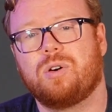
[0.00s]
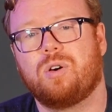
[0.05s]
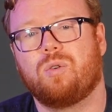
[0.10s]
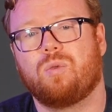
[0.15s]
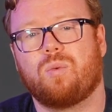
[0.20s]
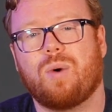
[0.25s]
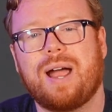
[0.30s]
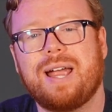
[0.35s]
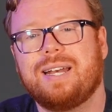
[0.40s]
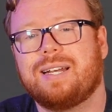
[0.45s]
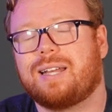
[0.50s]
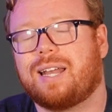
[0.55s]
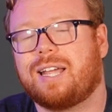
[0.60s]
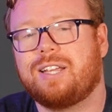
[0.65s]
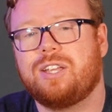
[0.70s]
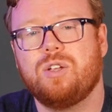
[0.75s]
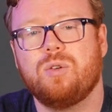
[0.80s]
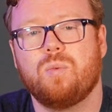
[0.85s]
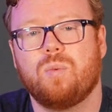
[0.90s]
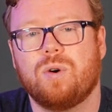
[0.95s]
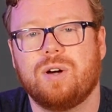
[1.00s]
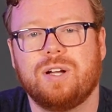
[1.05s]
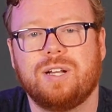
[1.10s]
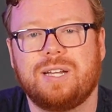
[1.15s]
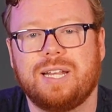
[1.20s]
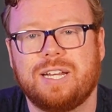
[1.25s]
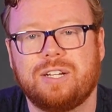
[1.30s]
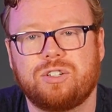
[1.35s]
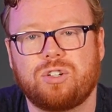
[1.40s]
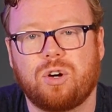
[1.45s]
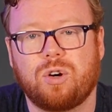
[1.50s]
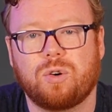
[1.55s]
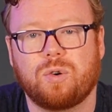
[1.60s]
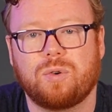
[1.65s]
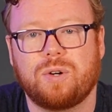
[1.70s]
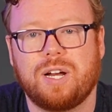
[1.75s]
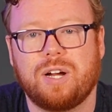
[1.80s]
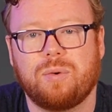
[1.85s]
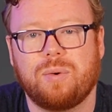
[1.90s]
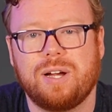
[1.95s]
Write like you would internal
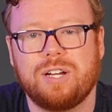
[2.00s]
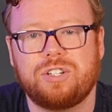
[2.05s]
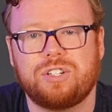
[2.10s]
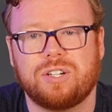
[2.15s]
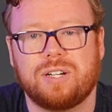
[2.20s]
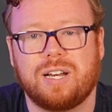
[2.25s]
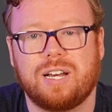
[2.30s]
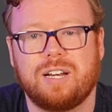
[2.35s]
narration.